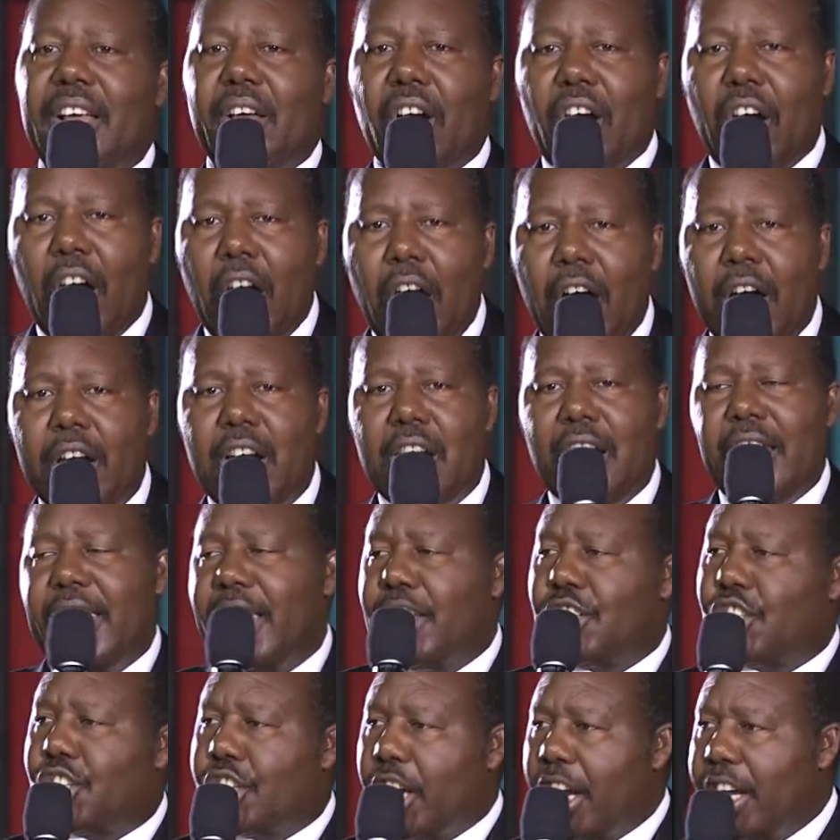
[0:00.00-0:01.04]
Only
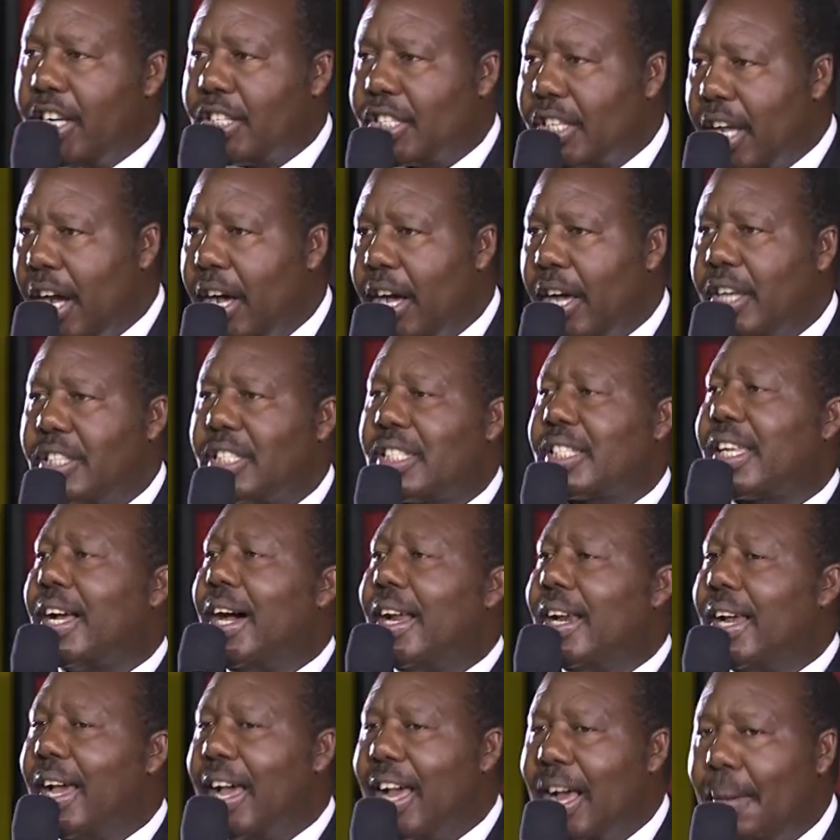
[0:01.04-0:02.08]
Jesus
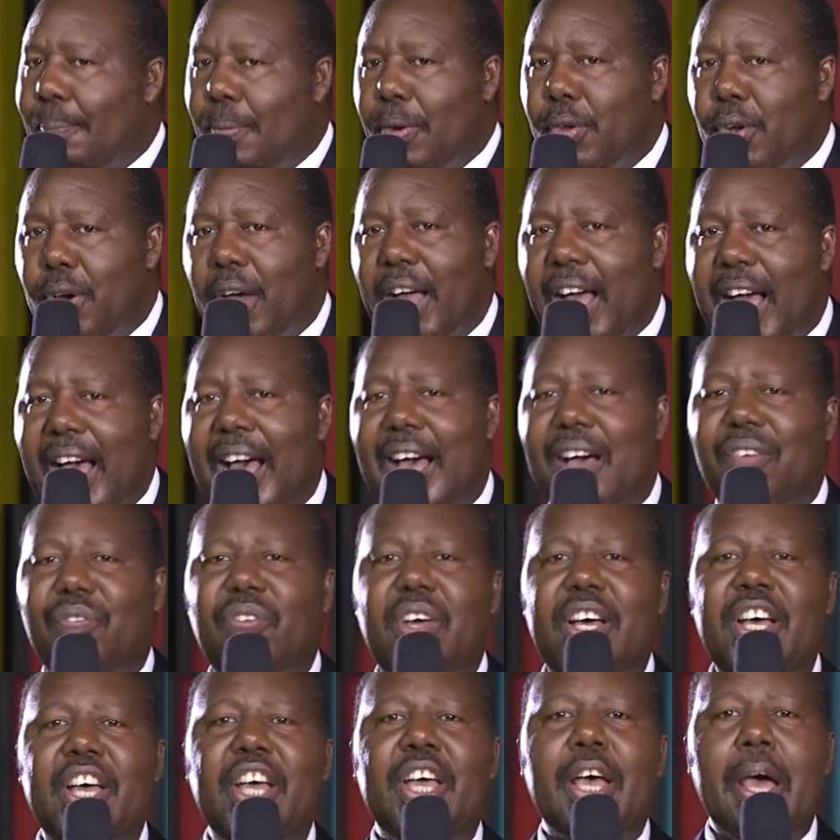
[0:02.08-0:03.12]
can help you
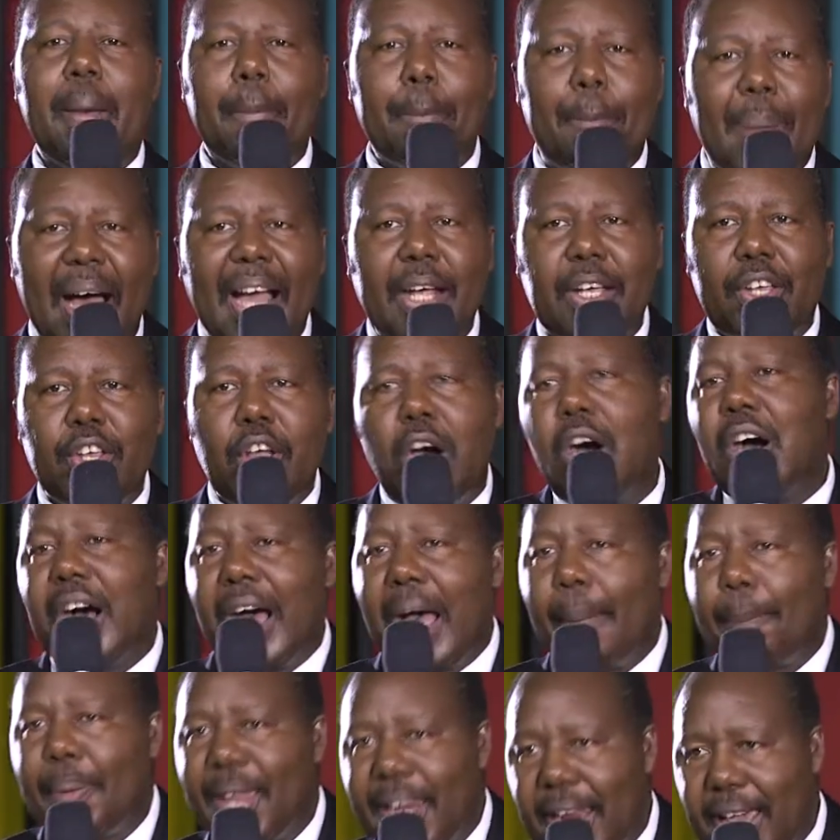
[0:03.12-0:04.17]
have back your
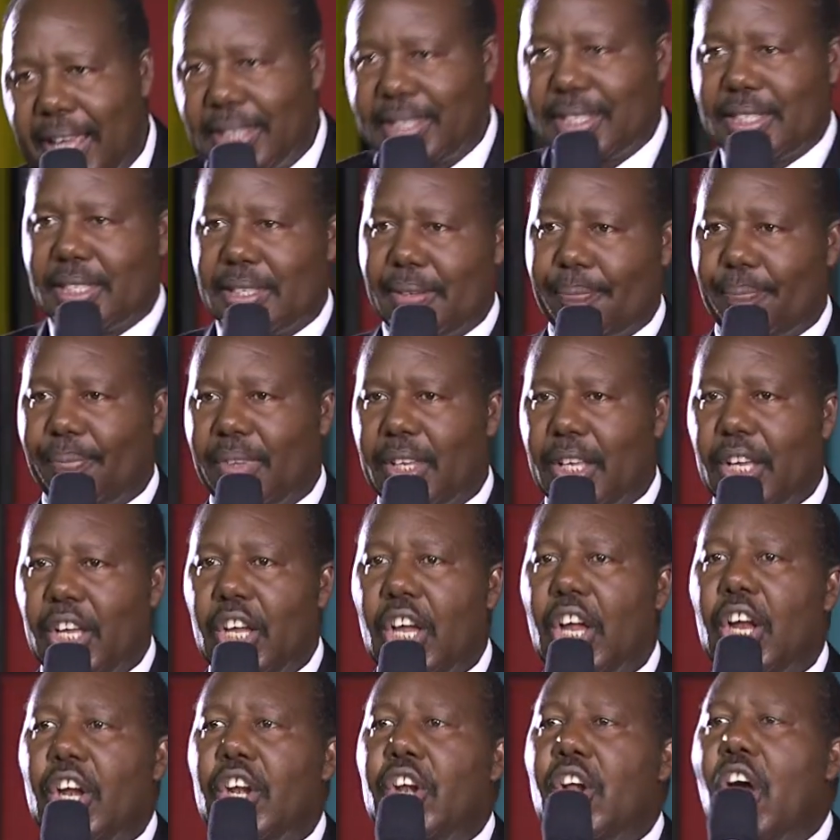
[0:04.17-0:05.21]
happiness.
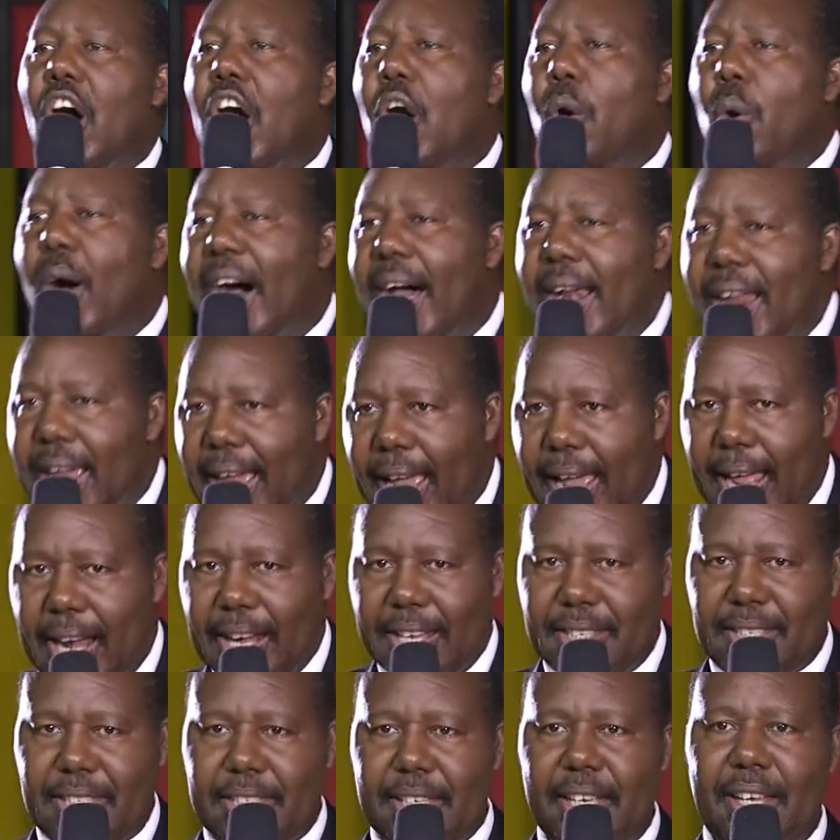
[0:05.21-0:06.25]
No one
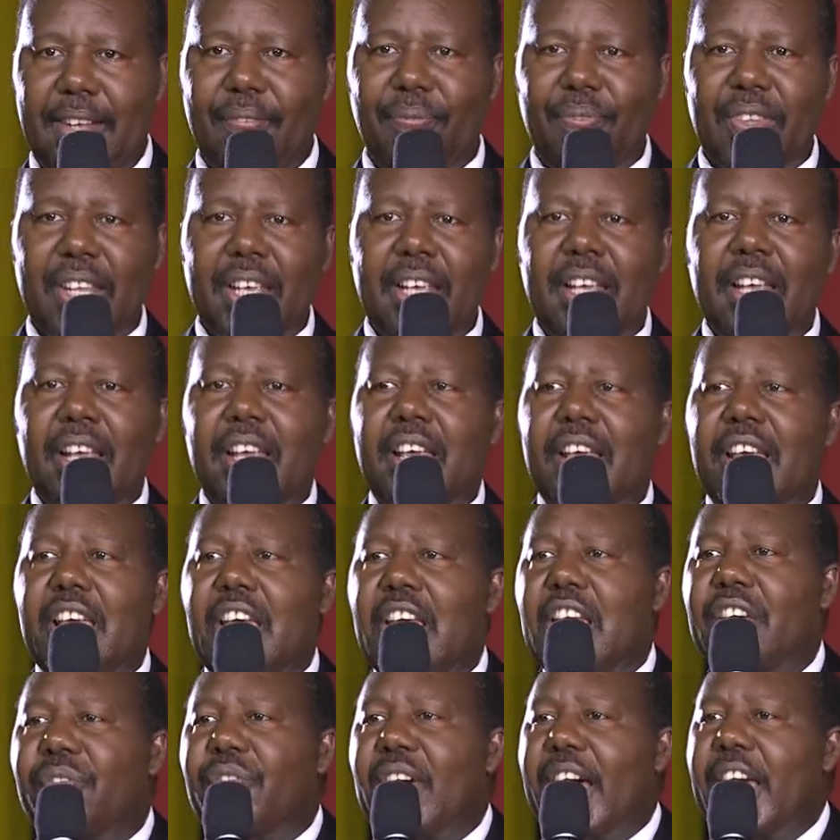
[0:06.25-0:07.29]
else.
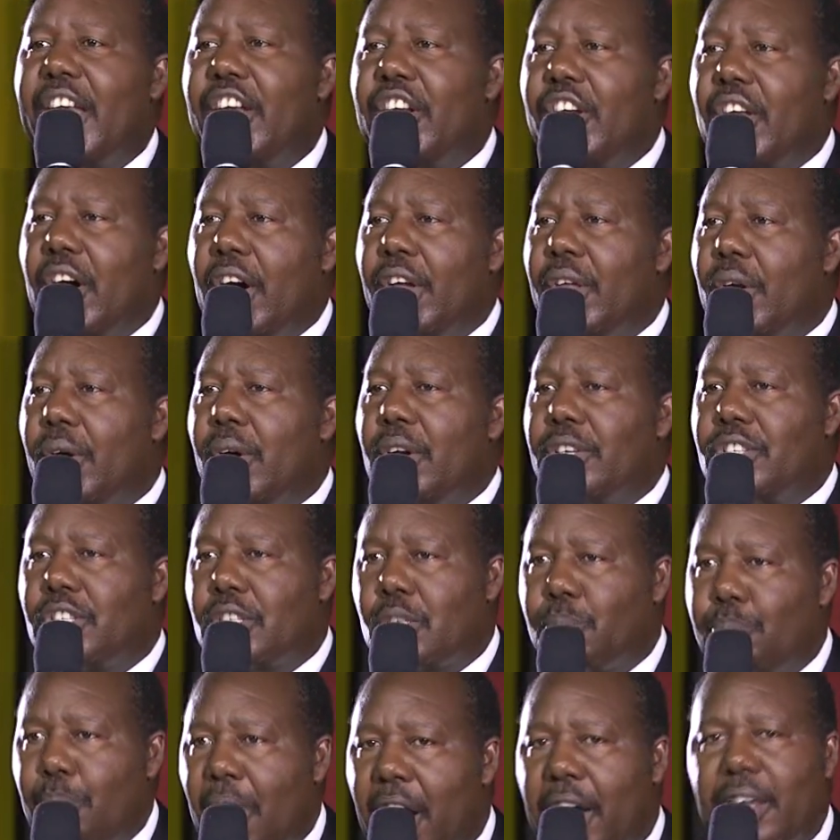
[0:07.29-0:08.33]
Even though you
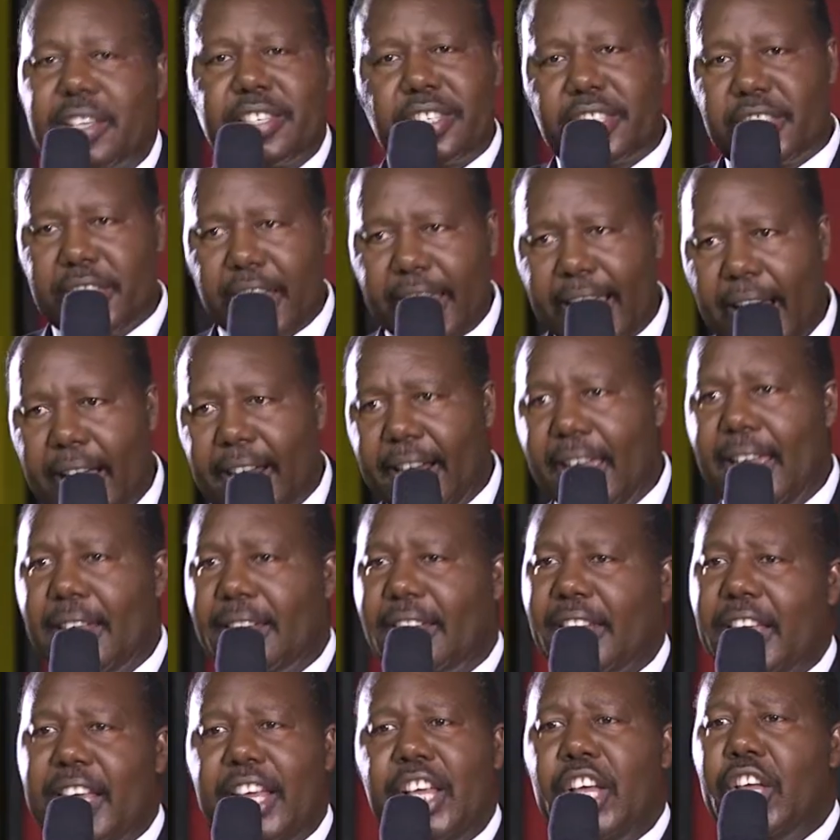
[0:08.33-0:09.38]
smoke
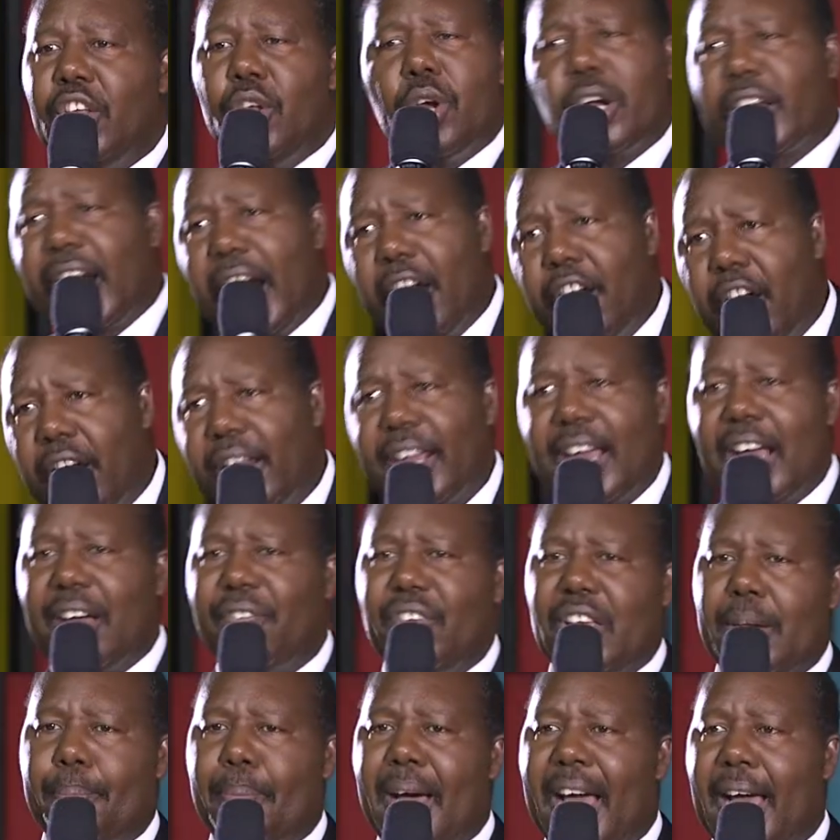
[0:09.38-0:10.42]
cigarette, you cannot have
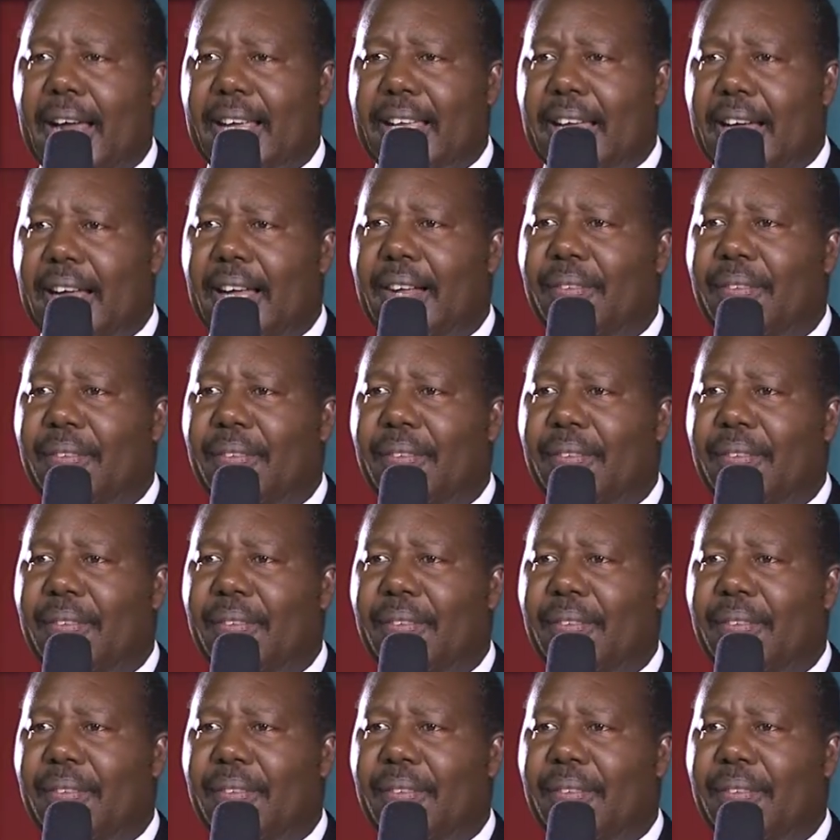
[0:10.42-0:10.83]
it back.